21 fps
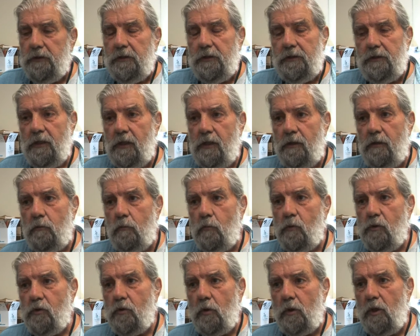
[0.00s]
and then
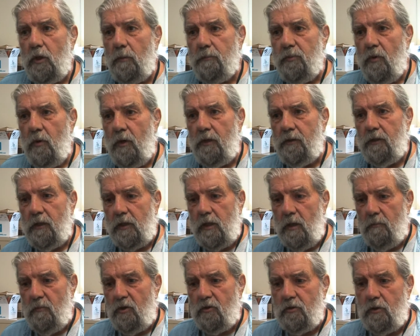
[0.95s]
we took it upon the
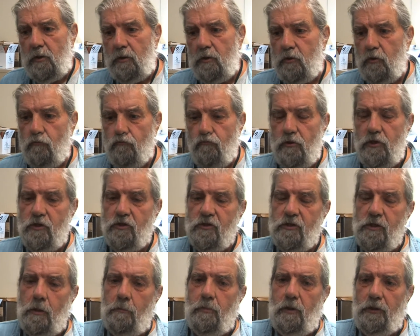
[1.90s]
commission to
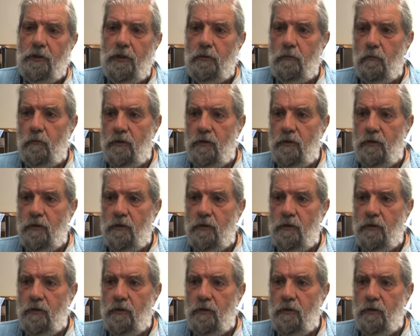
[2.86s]
reassemble it.